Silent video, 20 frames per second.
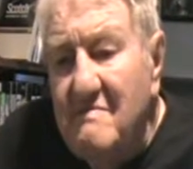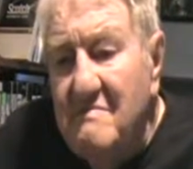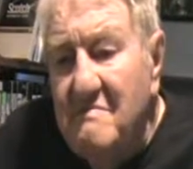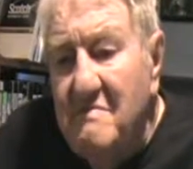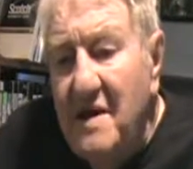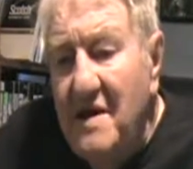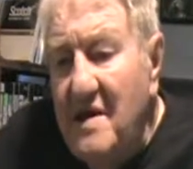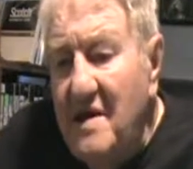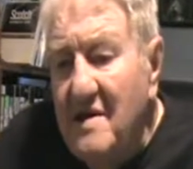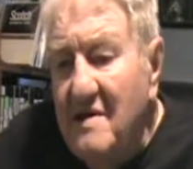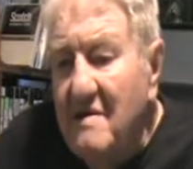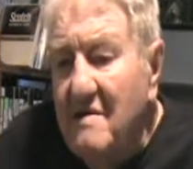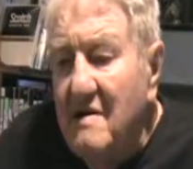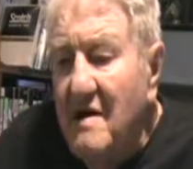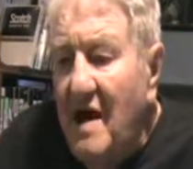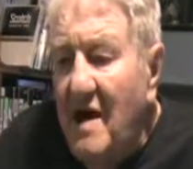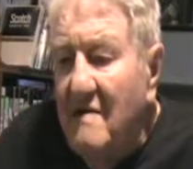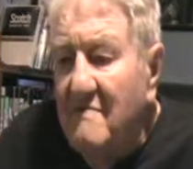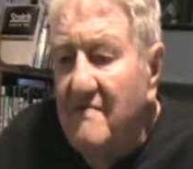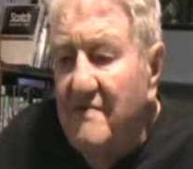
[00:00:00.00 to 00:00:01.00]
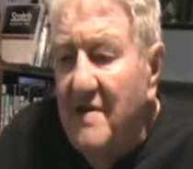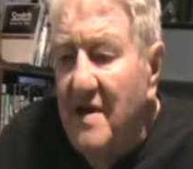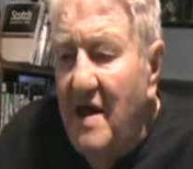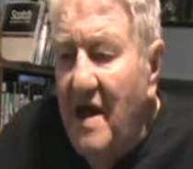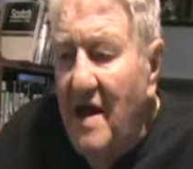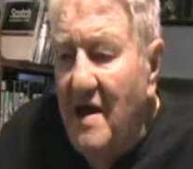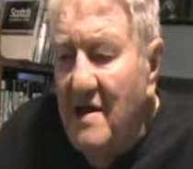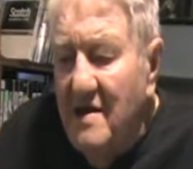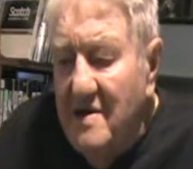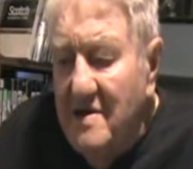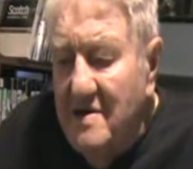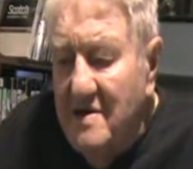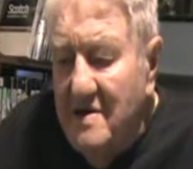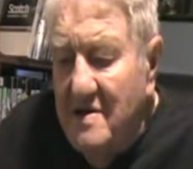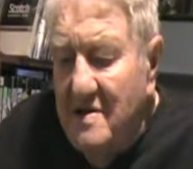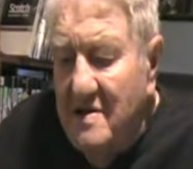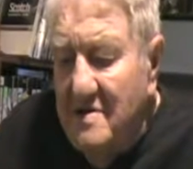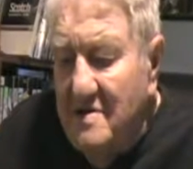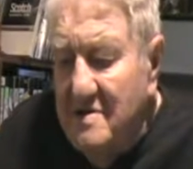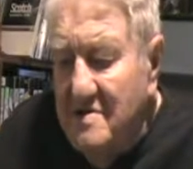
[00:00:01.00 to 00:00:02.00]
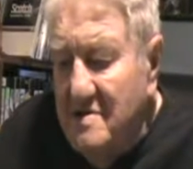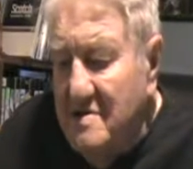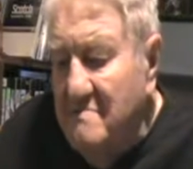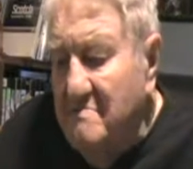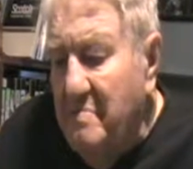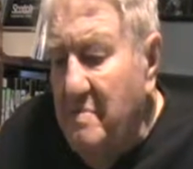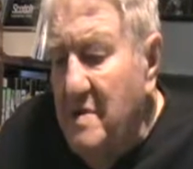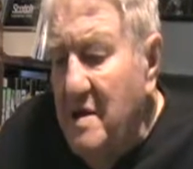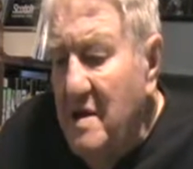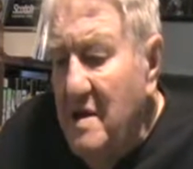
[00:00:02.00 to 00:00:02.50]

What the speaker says: media outlet. He's a